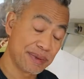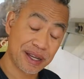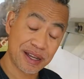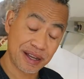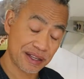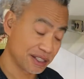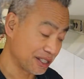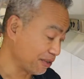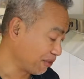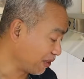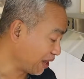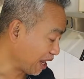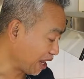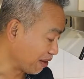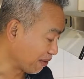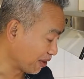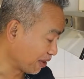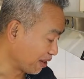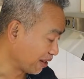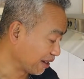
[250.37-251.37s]
because the
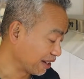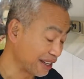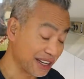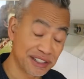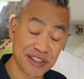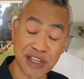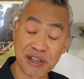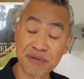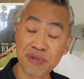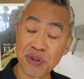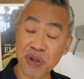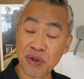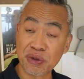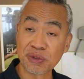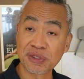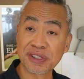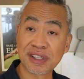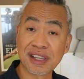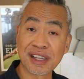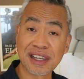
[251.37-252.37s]
flavor gets
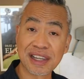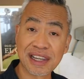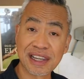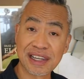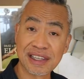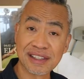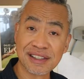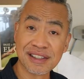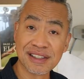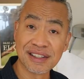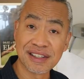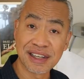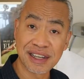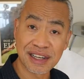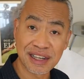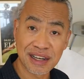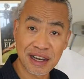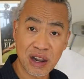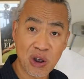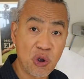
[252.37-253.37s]
infused in
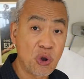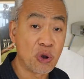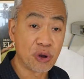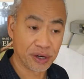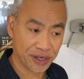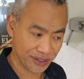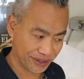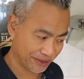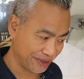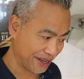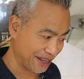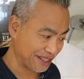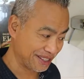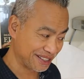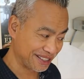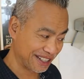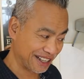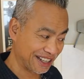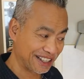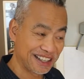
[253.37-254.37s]
the oil
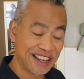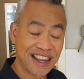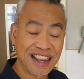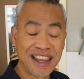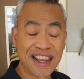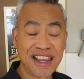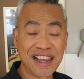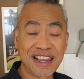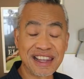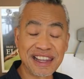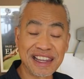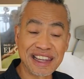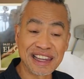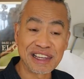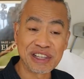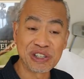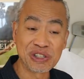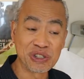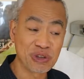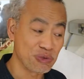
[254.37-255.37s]
instead
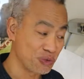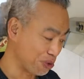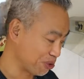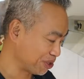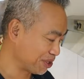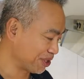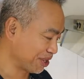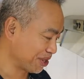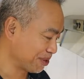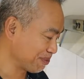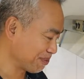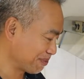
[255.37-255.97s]
in the water.